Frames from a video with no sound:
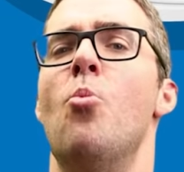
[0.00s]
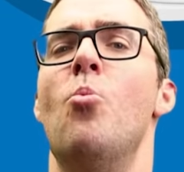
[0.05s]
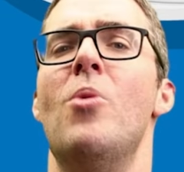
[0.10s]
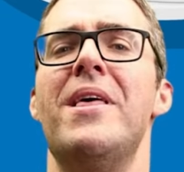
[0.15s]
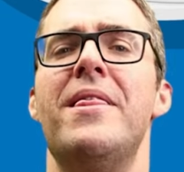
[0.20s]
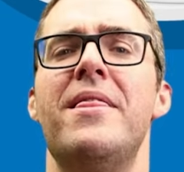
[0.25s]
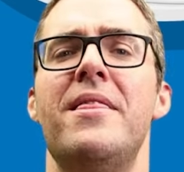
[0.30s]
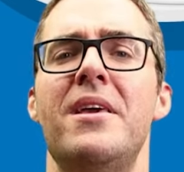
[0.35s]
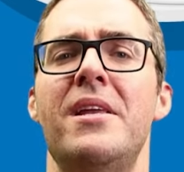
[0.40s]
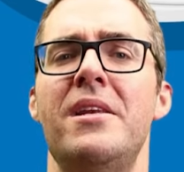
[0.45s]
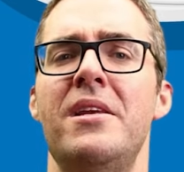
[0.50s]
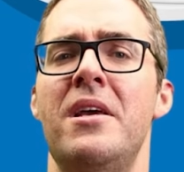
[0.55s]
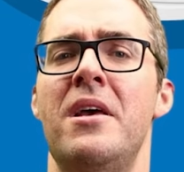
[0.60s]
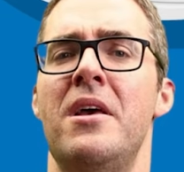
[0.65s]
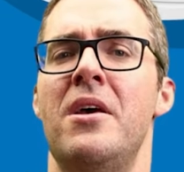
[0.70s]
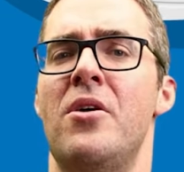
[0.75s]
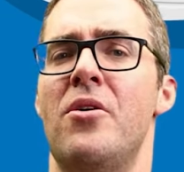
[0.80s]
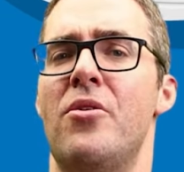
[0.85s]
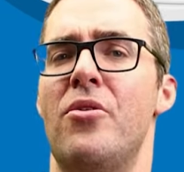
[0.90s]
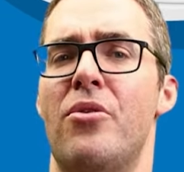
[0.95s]

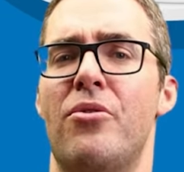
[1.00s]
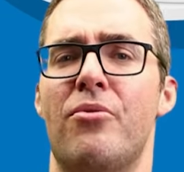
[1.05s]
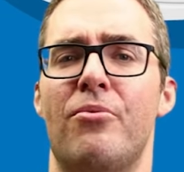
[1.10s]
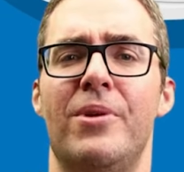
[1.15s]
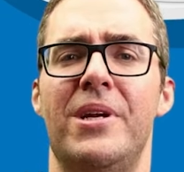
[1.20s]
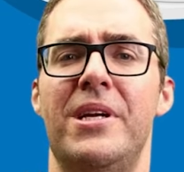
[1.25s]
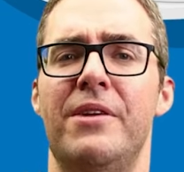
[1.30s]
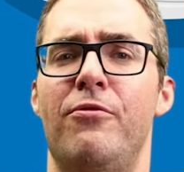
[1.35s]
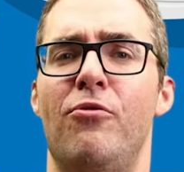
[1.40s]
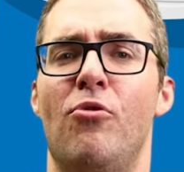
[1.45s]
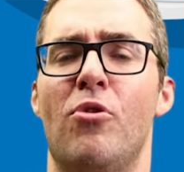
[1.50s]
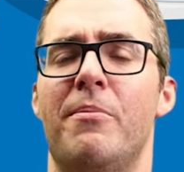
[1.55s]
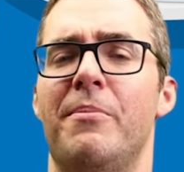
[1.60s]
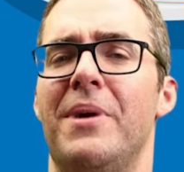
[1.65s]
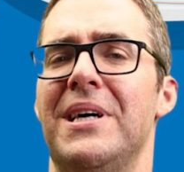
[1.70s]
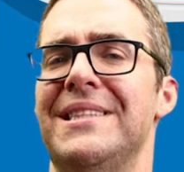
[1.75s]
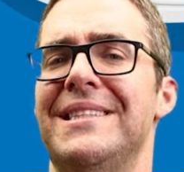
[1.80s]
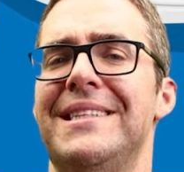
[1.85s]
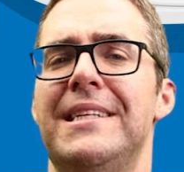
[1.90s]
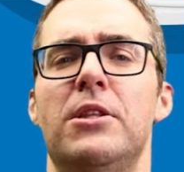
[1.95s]
Within three to four
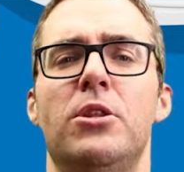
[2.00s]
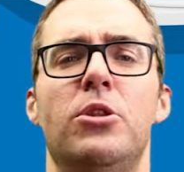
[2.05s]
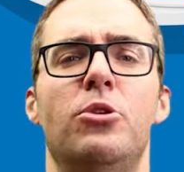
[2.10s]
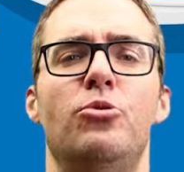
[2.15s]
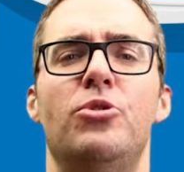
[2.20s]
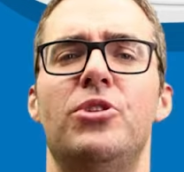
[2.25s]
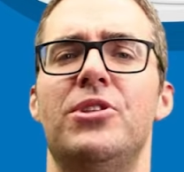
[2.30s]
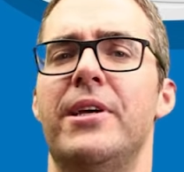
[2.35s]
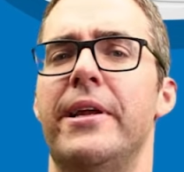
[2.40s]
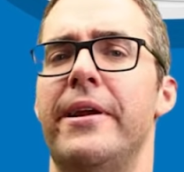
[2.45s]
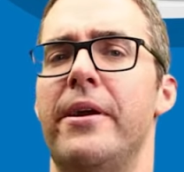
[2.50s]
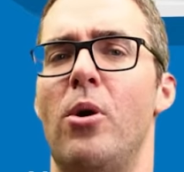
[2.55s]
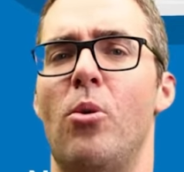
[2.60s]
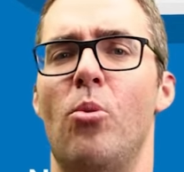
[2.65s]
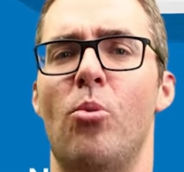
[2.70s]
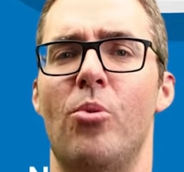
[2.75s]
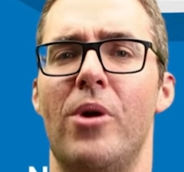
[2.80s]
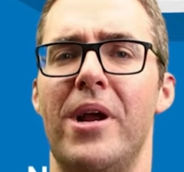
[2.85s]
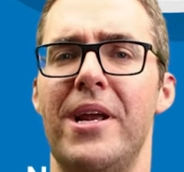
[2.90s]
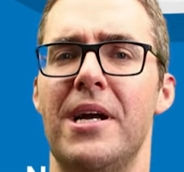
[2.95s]
months, he loosened
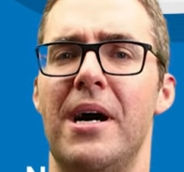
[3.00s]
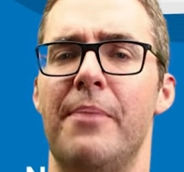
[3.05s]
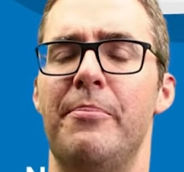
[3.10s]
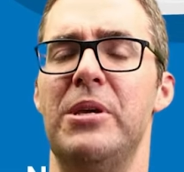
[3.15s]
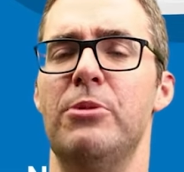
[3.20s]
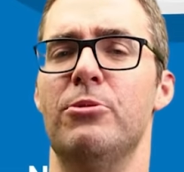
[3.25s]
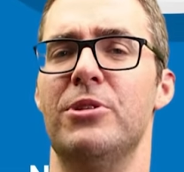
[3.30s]
right up.